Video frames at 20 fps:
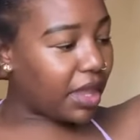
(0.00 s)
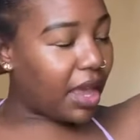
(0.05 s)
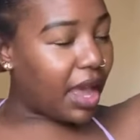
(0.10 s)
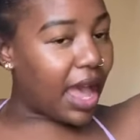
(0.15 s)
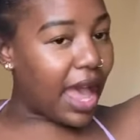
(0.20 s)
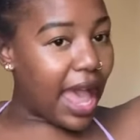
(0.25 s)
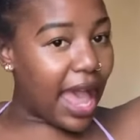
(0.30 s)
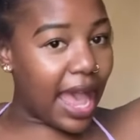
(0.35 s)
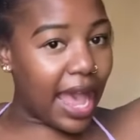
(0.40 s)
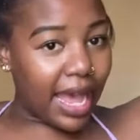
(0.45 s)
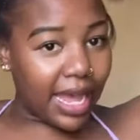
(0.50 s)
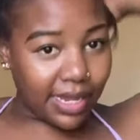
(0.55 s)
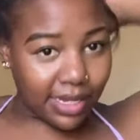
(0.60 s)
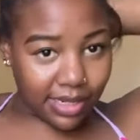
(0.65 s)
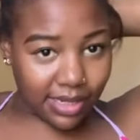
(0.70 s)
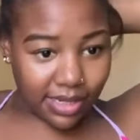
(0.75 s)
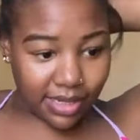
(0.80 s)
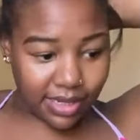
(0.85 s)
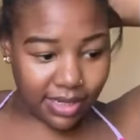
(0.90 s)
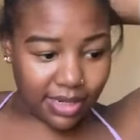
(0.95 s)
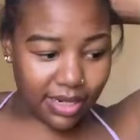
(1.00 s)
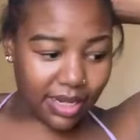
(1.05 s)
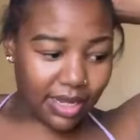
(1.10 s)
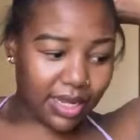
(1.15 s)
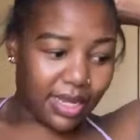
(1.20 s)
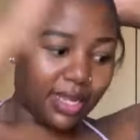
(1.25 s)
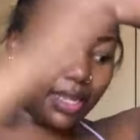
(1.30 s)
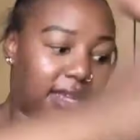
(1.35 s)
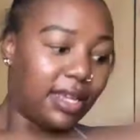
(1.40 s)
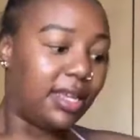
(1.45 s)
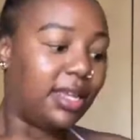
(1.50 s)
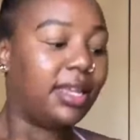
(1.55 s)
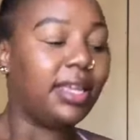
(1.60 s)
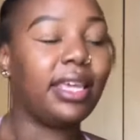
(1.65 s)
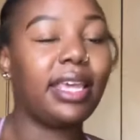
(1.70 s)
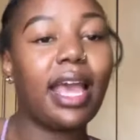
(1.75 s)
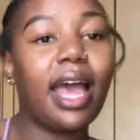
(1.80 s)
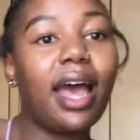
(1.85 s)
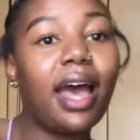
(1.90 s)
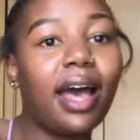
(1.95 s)
And
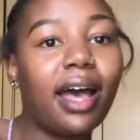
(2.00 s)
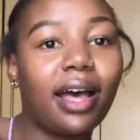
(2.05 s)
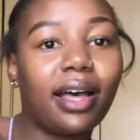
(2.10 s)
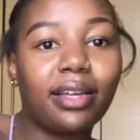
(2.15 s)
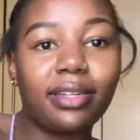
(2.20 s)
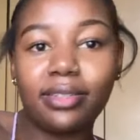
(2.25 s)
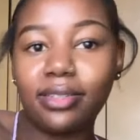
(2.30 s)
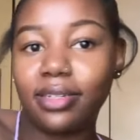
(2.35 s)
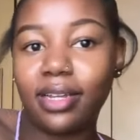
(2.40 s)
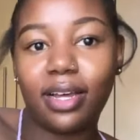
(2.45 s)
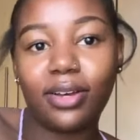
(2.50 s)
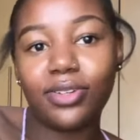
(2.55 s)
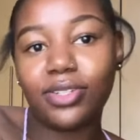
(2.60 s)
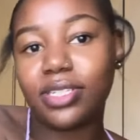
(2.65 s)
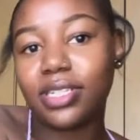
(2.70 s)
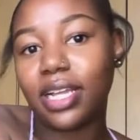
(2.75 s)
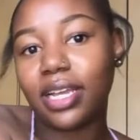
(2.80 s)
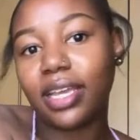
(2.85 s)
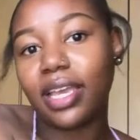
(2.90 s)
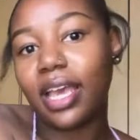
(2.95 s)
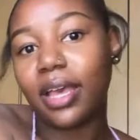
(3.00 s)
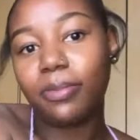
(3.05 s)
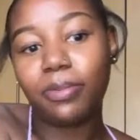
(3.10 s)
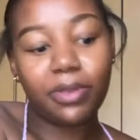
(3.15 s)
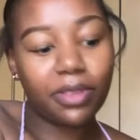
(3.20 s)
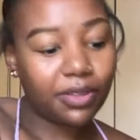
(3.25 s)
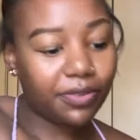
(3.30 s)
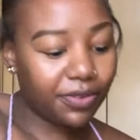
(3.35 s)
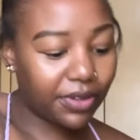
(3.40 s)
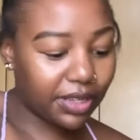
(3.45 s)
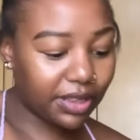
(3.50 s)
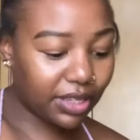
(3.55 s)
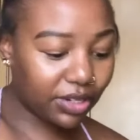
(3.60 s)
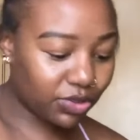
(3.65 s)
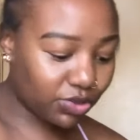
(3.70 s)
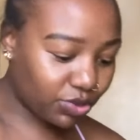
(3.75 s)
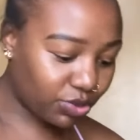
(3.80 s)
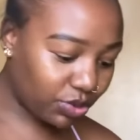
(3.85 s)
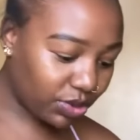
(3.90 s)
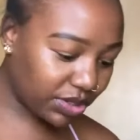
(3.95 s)
yeah, I was like happy the fact that
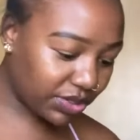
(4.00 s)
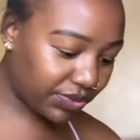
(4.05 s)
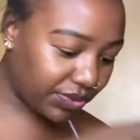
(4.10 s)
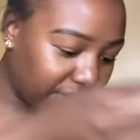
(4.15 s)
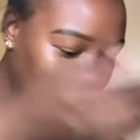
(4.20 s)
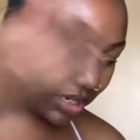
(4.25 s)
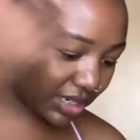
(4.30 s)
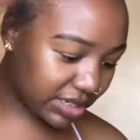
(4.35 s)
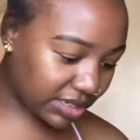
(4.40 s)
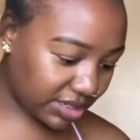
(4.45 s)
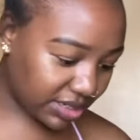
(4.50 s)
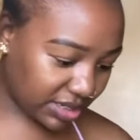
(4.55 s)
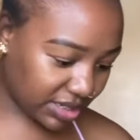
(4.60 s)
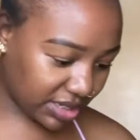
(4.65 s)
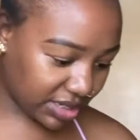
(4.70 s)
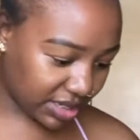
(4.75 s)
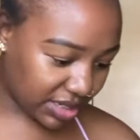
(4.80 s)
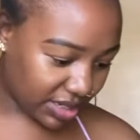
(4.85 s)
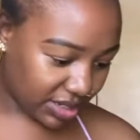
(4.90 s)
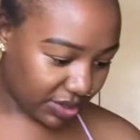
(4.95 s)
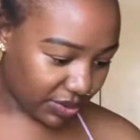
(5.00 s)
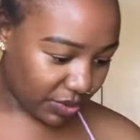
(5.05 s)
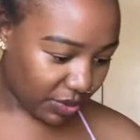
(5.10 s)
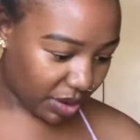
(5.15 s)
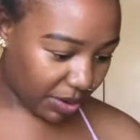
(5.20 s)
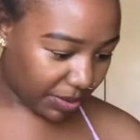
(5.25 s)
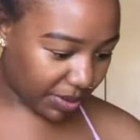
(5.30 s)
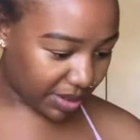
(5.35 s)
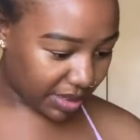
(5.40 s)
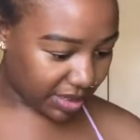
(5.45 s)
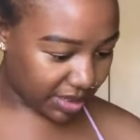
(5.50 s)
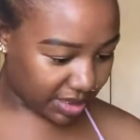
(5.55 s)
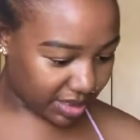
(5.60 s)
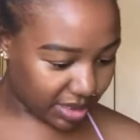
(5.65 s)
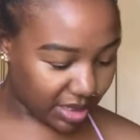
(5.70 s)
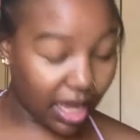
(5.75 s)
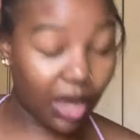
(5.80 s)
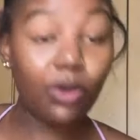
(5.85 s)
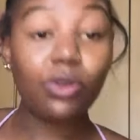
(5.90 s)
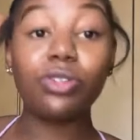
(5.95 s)
school was finished. I
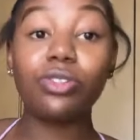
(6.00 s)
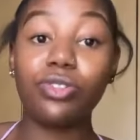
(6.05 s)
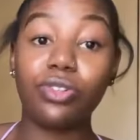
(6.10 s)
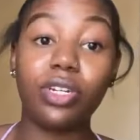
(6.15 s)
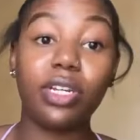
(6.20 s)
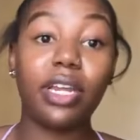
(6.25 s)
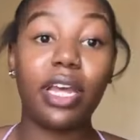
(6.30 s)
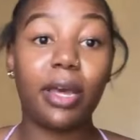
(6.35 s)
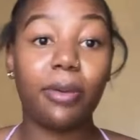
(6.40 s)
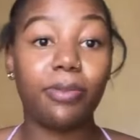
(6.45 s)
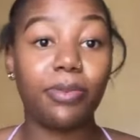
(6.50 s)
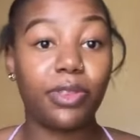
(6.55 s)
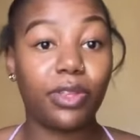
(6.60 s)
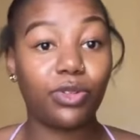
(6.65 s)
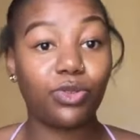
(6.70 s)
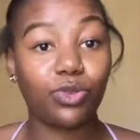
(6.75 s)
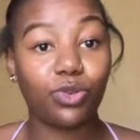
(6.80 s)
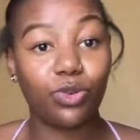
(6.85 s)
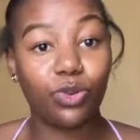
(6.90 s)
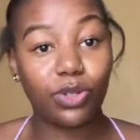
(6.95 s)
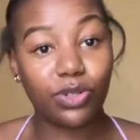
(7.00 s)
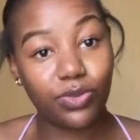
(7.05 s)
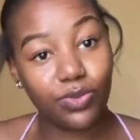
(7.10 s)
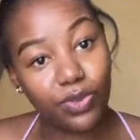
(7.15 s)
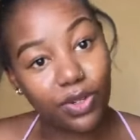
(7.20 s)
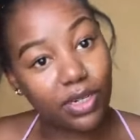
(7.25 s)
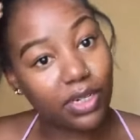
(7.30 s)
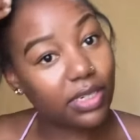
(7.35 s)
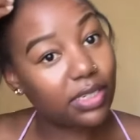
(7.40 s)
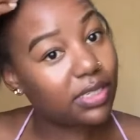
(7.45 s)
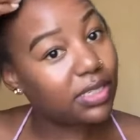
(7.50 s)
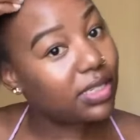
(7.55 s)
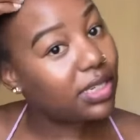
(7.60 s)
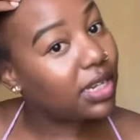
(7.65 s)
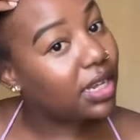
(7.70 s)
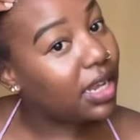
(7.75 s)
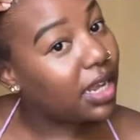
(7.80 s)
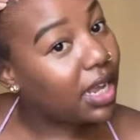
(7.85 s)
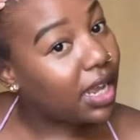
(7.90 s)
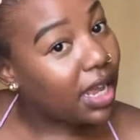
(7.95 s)
was really happy that school was finished.
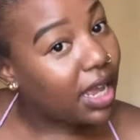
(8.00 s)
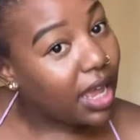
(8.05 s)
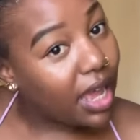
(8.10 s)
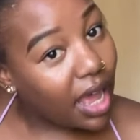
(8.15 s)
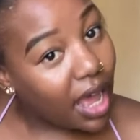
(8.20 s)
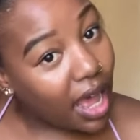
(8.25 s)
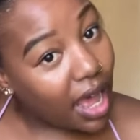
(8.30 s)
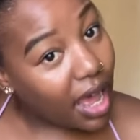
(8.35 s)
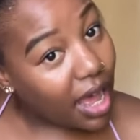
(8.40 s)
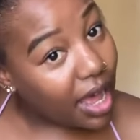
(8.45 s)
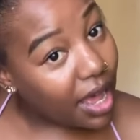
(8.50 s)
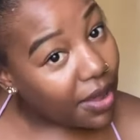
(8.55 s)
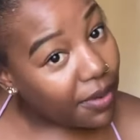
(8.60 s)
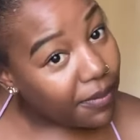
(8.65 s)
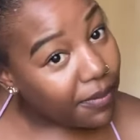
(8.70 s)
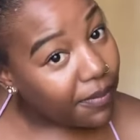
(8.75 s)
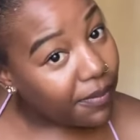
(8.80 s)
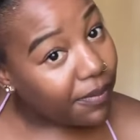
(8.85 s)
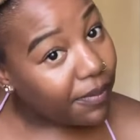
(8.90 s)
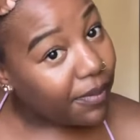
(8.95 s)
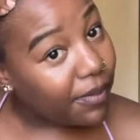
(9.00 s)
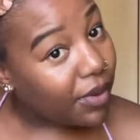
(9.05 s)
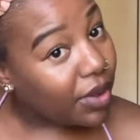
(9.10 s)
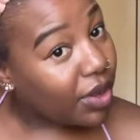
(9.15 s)
Um